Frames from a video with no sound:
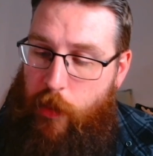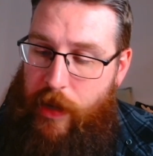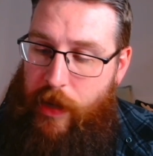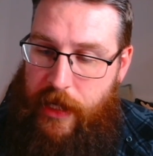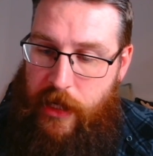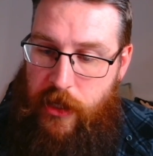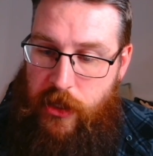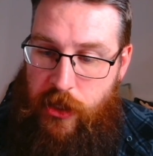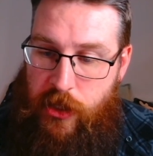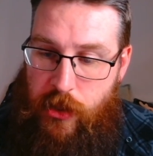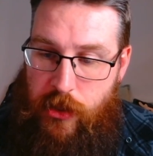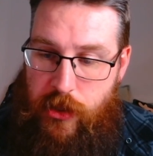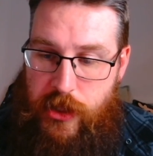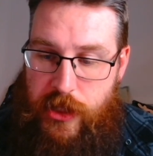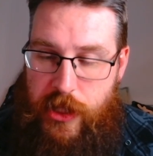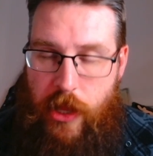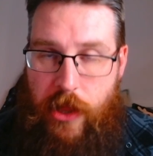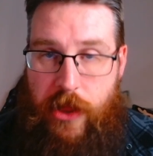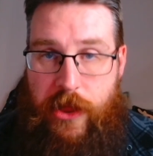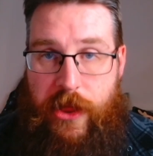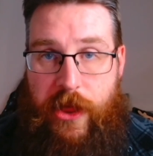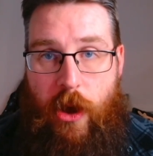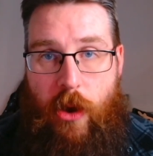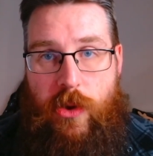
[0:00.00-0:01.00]
We can use
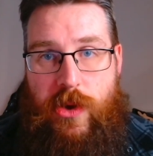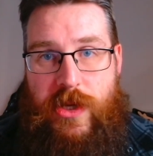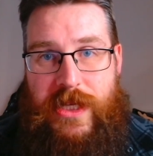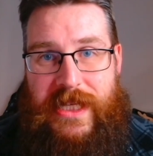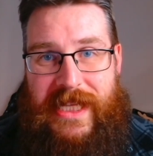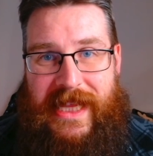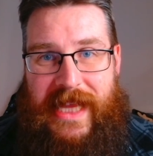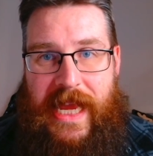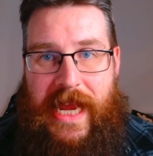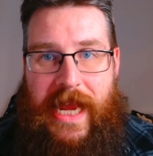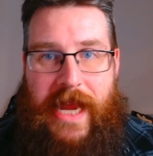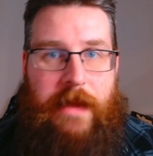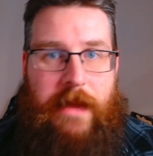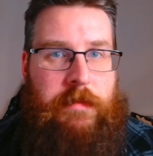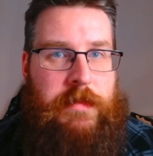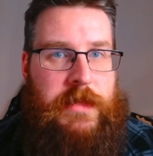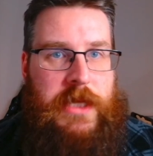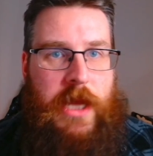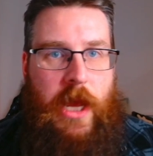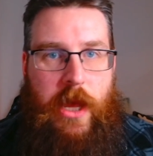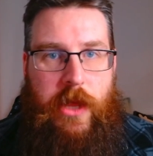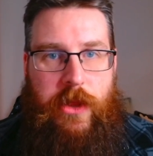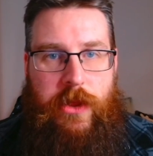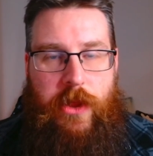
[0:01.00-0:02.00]
those
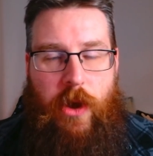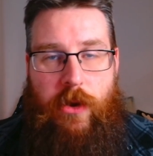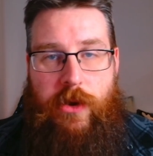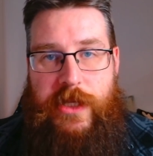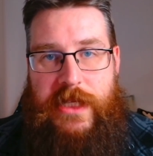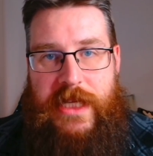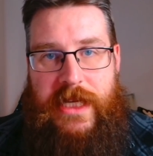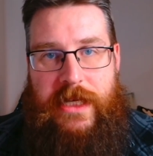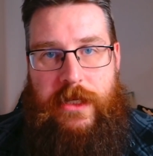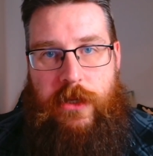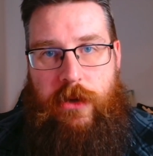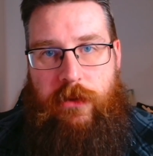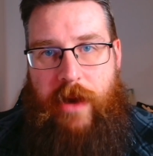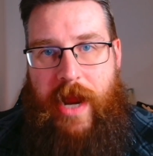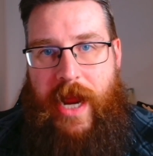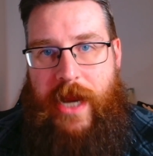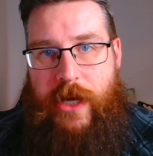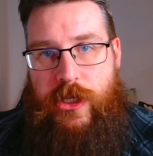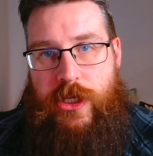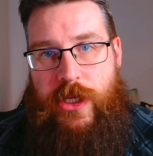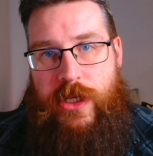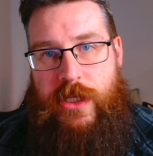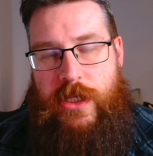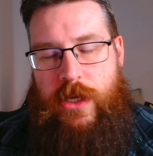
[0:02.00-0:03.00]
themes, those
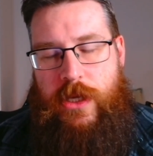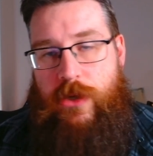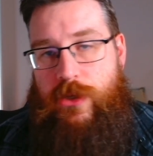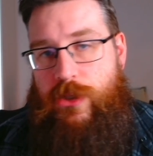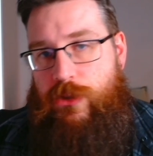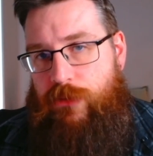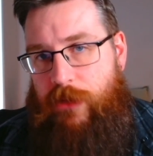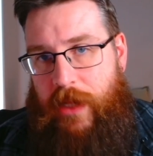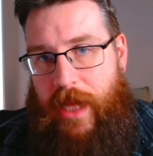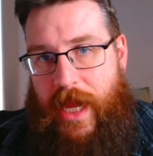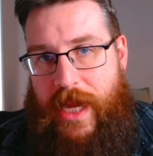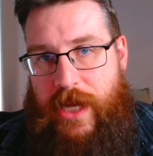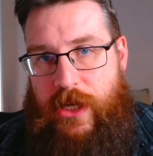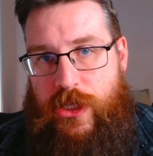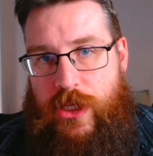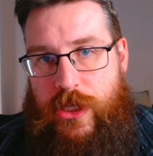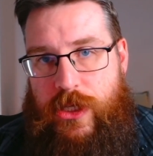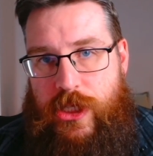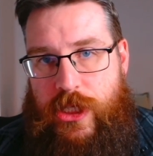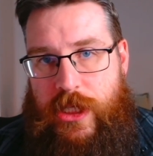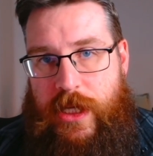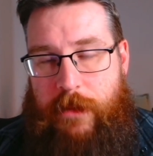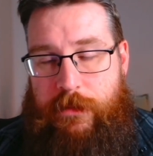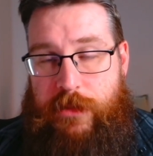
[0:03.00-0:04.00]
interactions, those
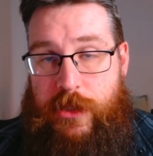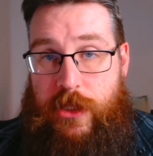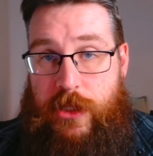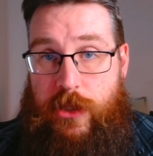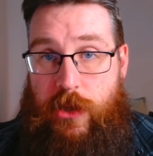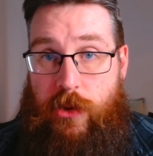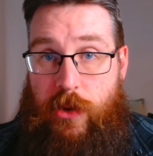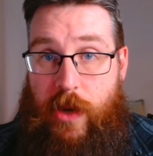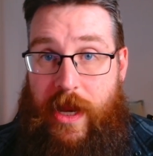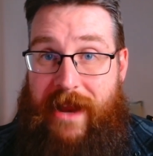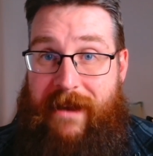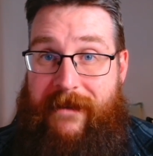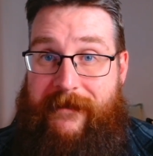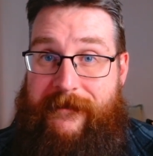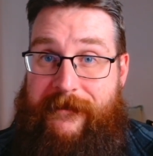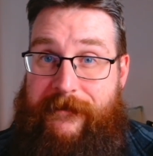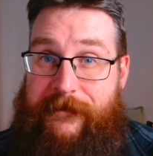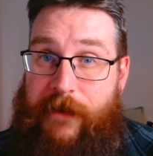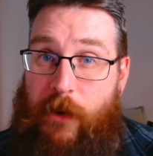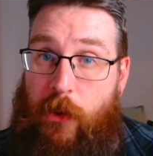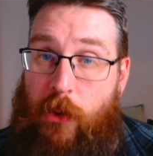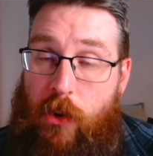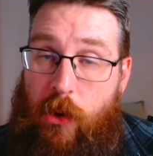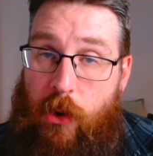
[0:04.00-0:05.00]
relationships to
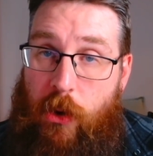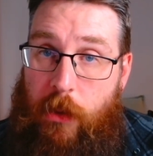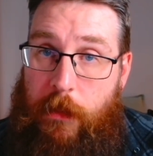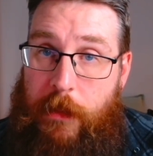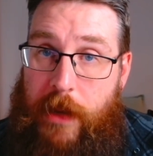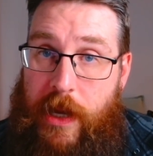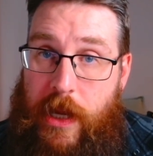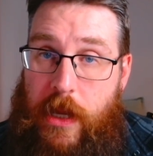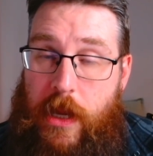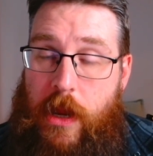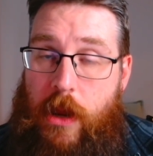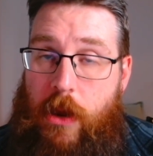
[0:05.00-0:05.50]
inform